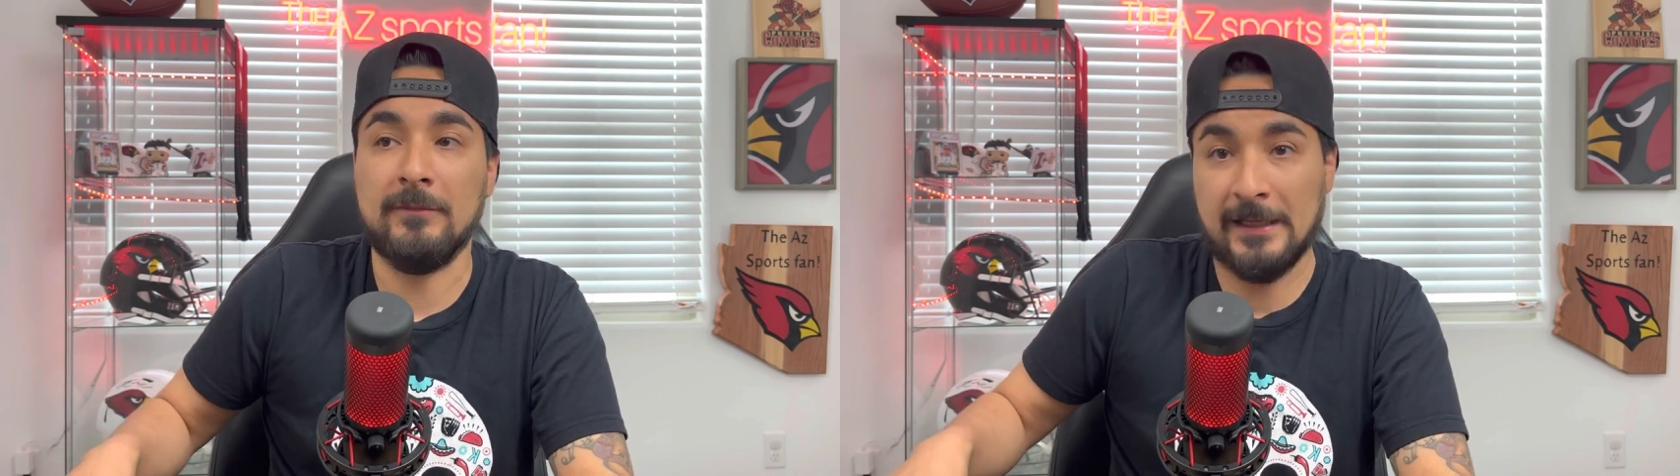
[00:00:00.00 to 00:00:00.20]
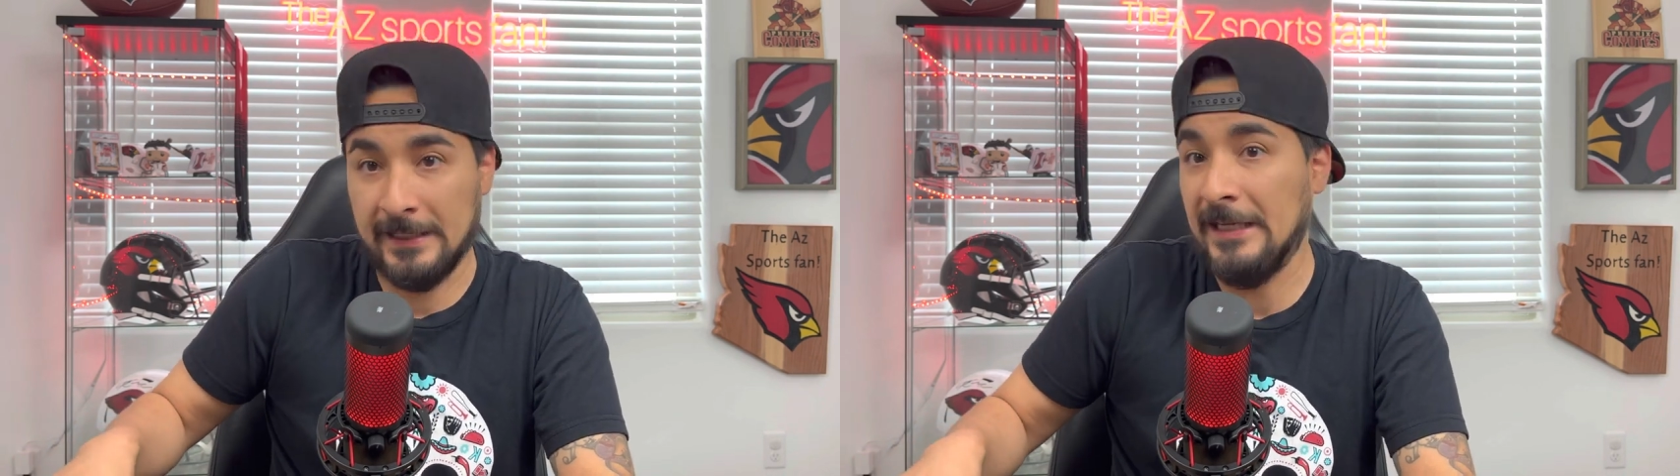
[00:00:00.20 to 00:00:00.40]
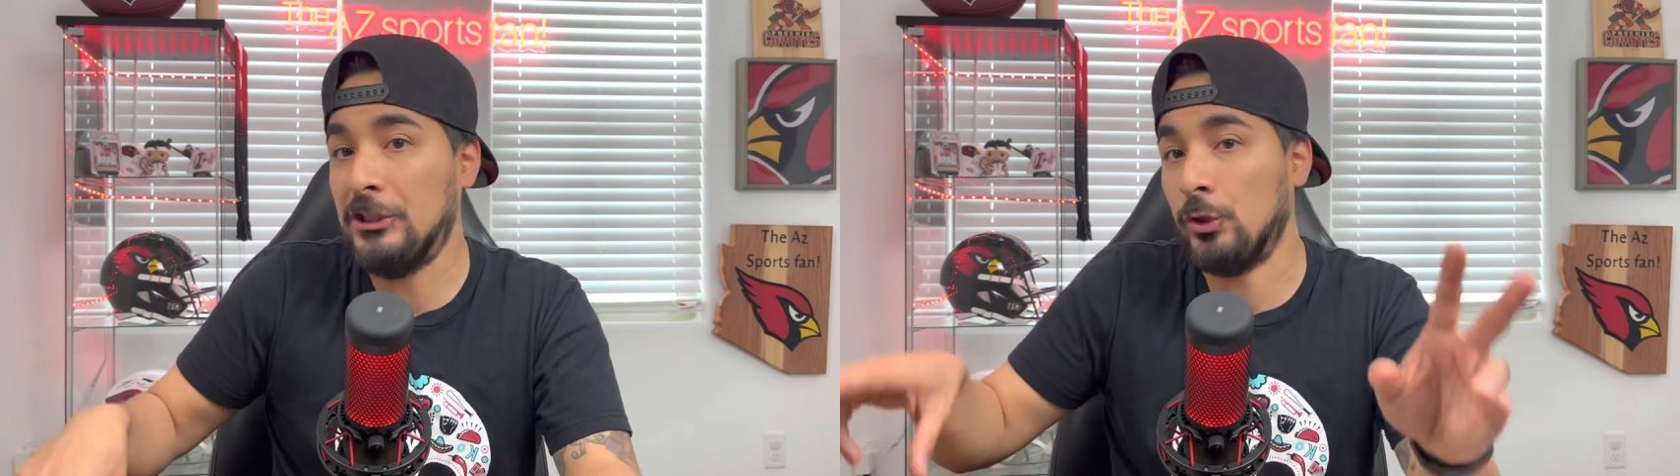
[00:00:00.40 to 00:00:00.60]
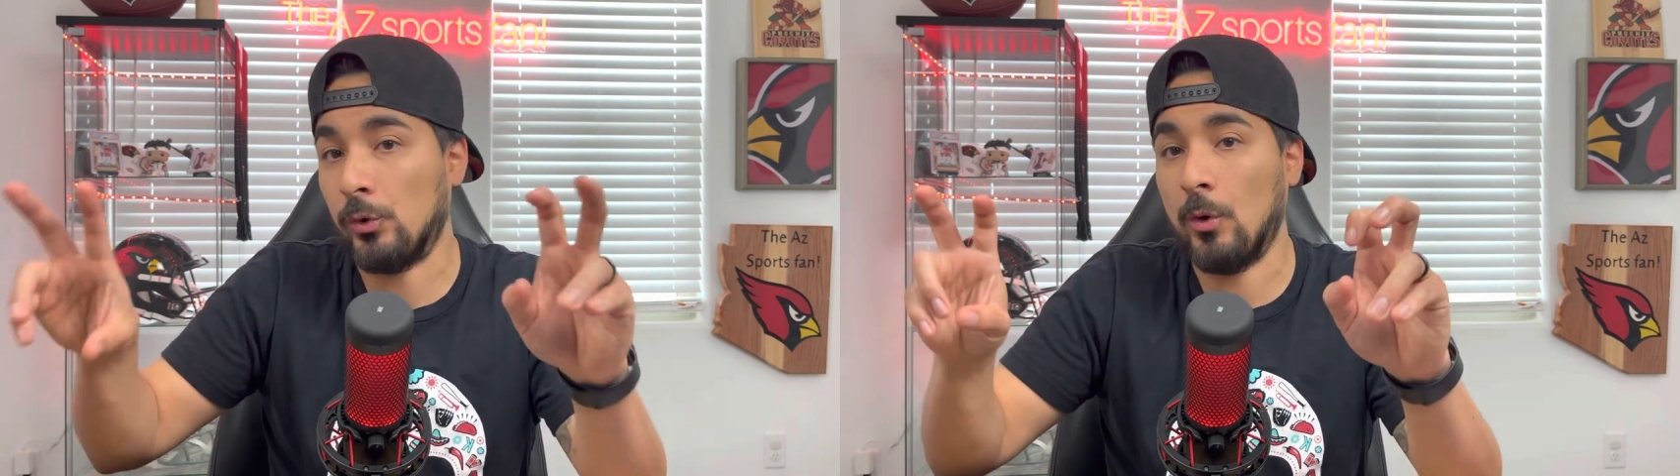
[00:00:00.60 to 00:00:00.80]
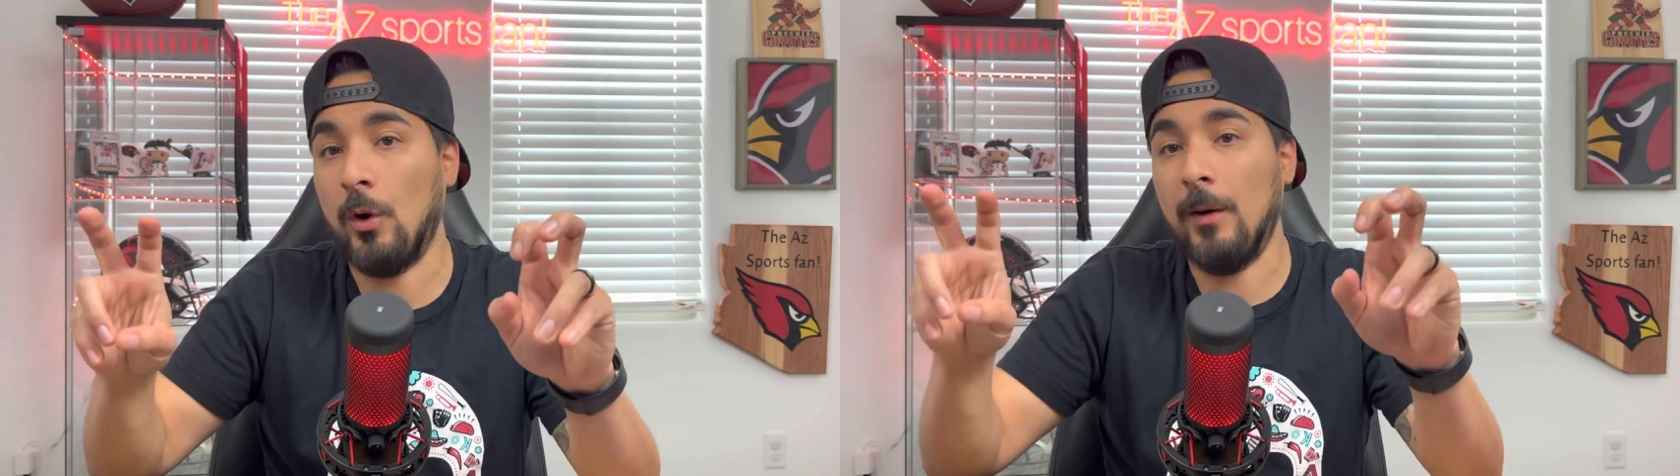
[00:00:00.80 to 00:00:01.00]
he needs to
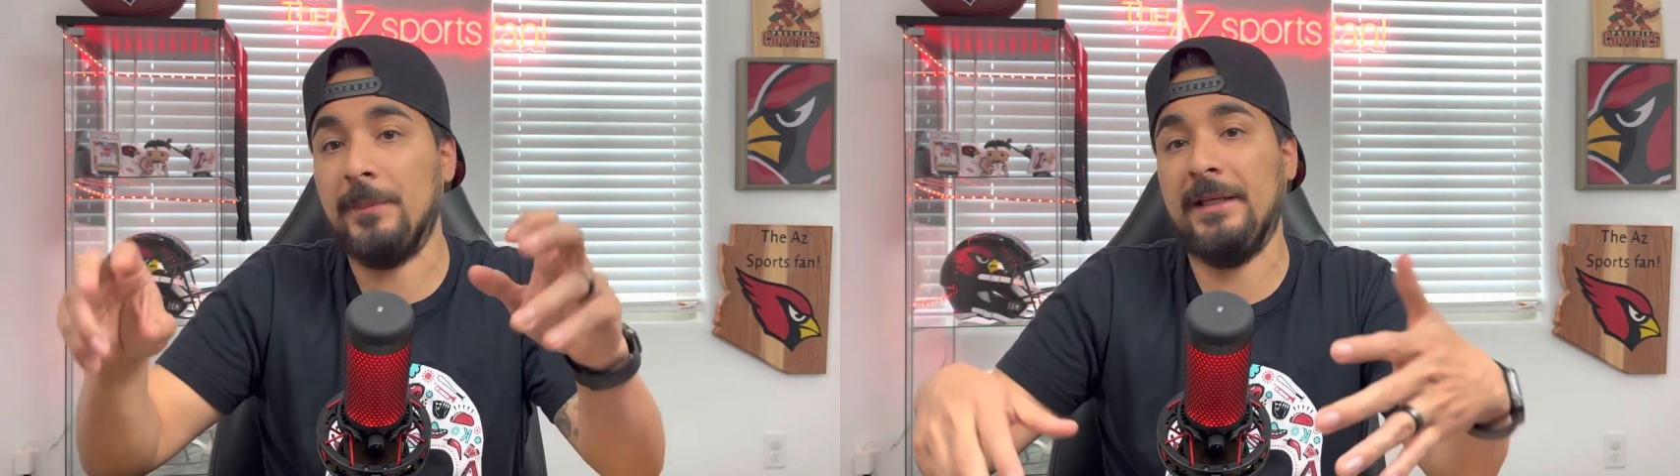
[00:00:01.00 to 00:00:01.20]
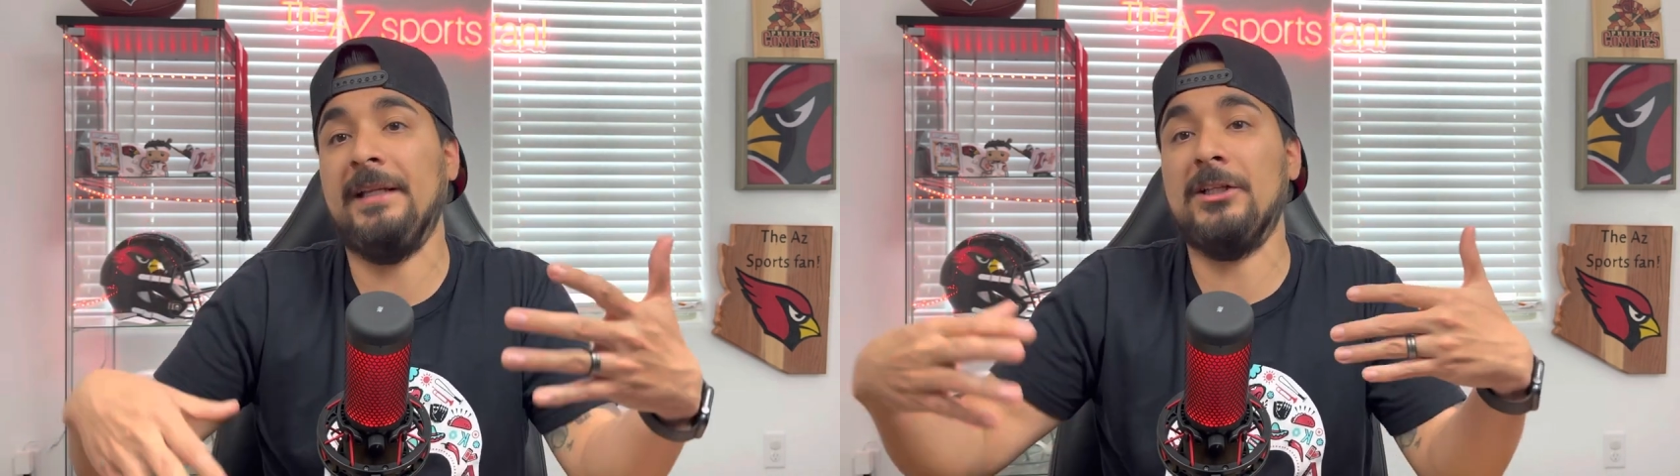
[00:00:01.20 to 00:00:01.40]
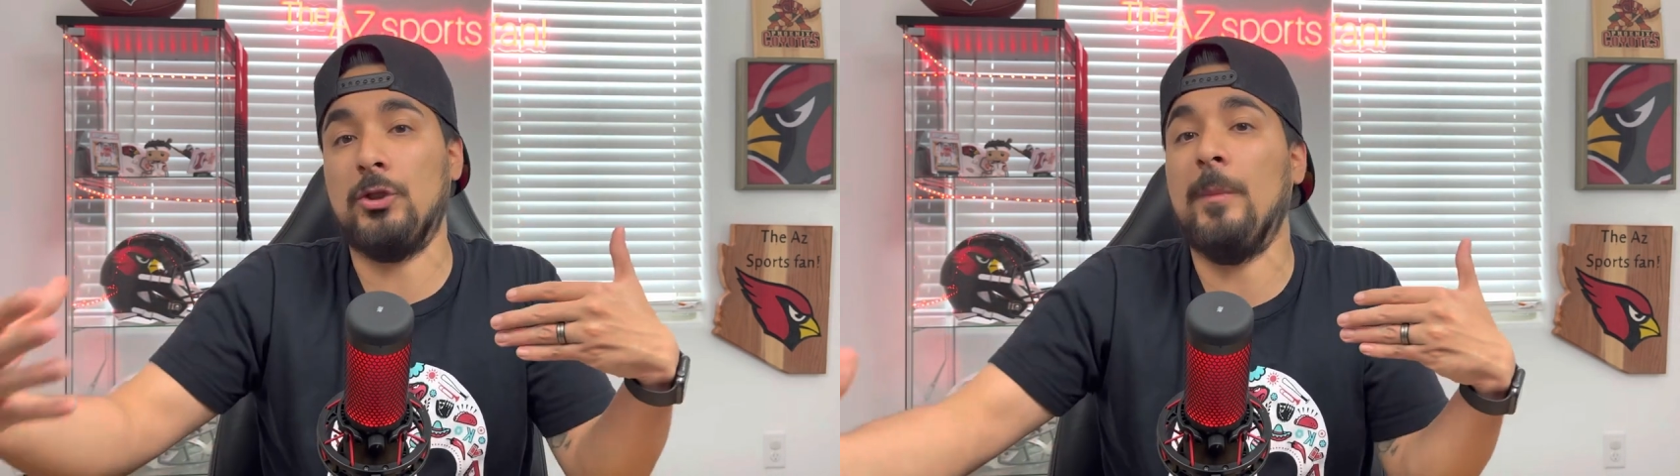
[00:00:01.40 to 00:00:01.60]
grow up, he needs